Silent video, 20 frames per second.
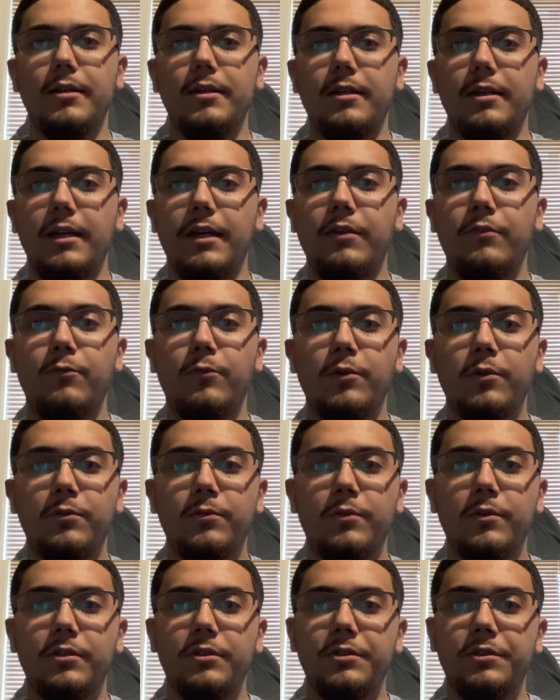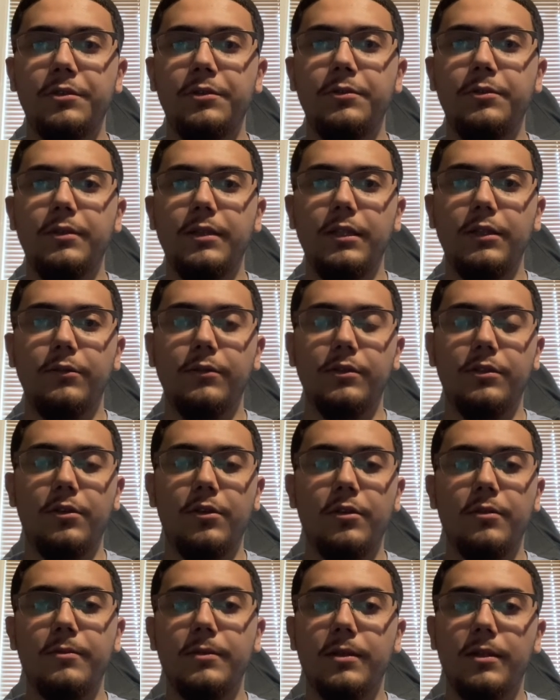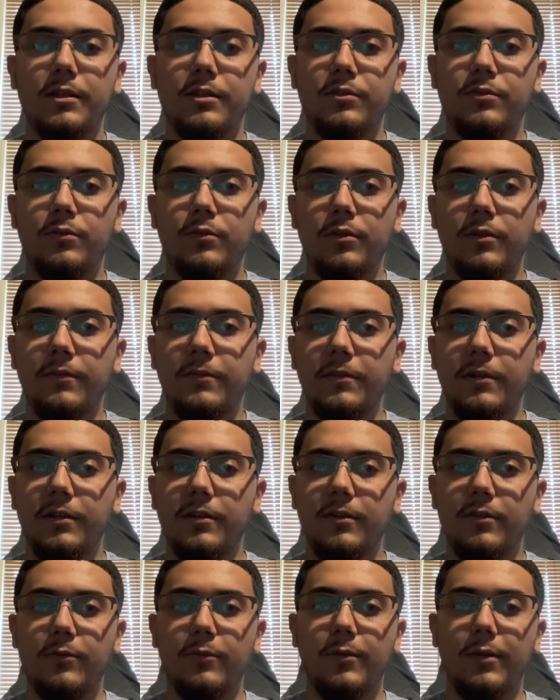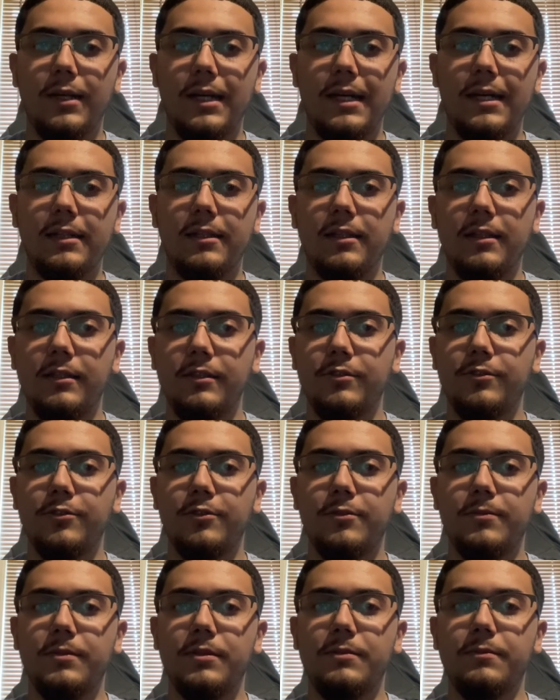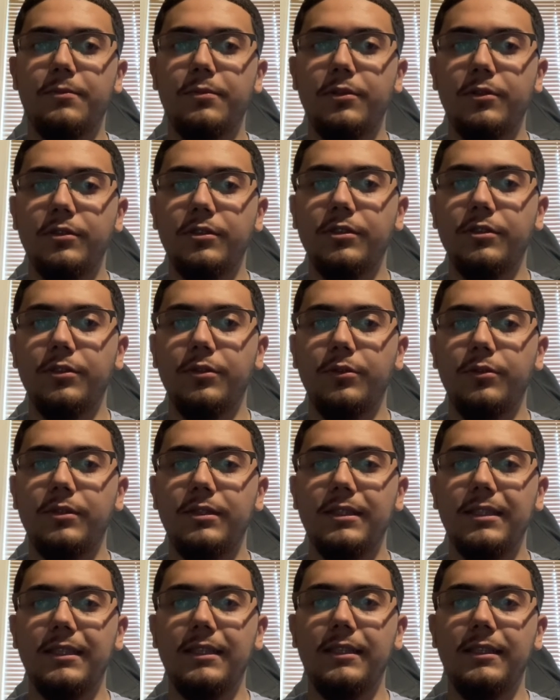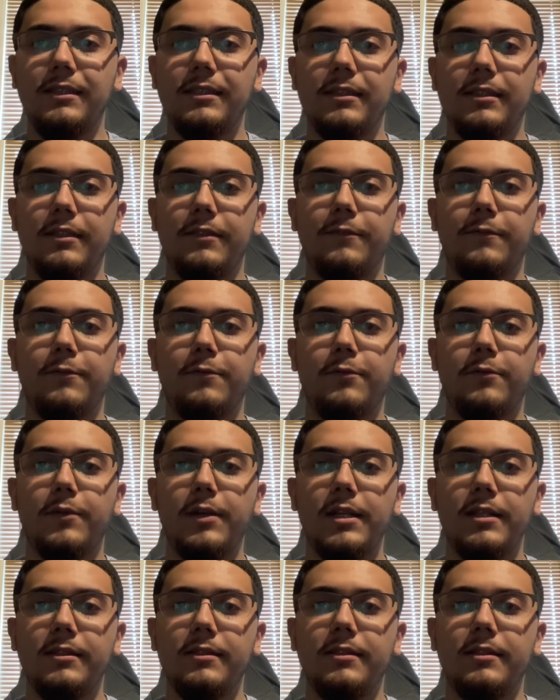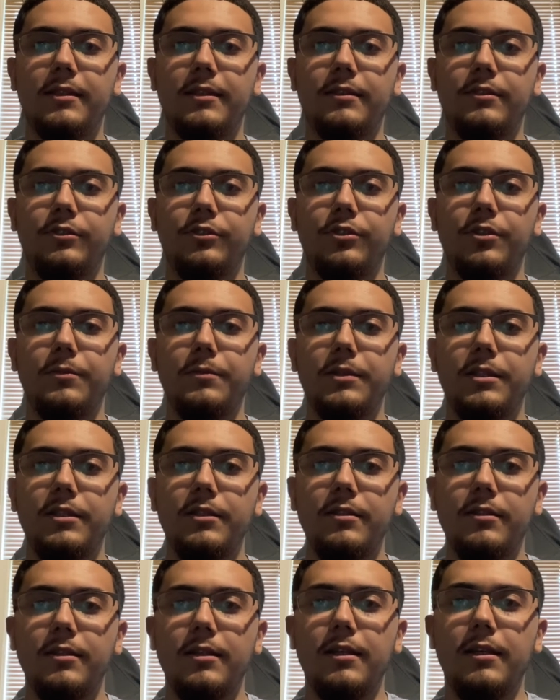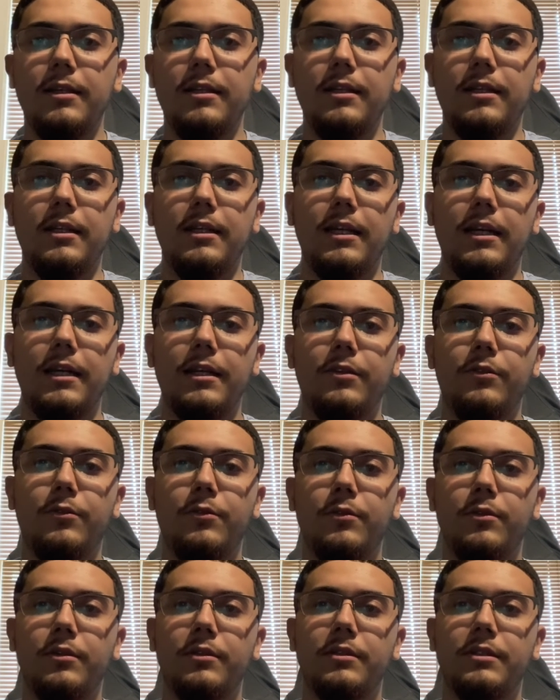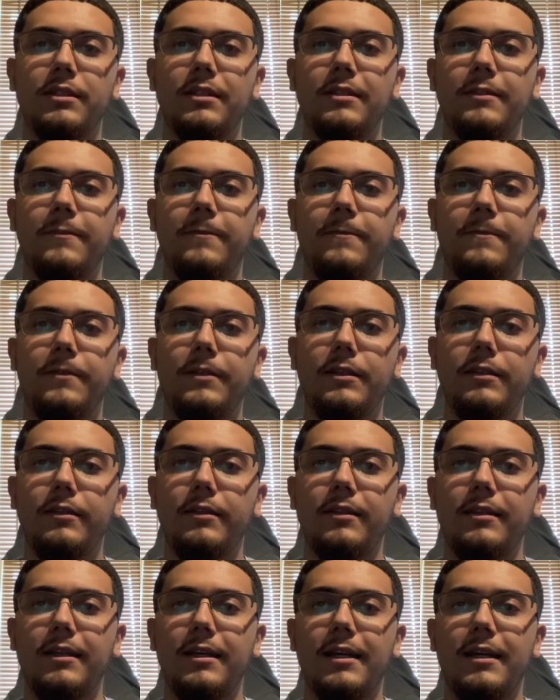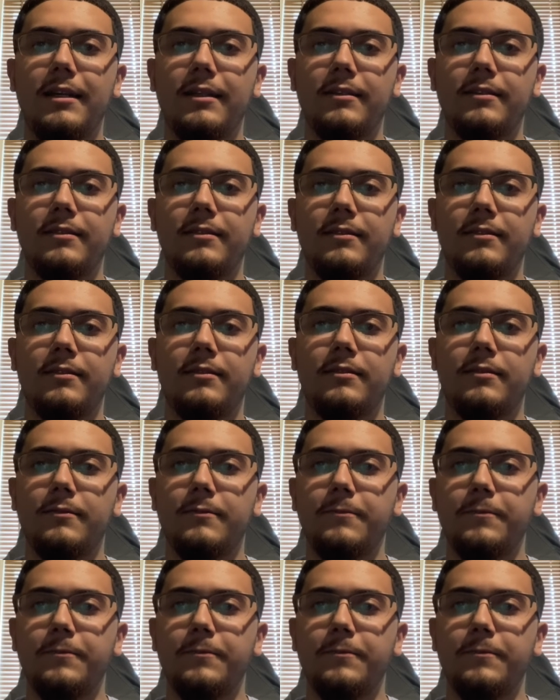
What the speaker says: In World War II, it was urbanized warfare where Allied troops pushed through cities in France and Germany in order to defeat the Axis.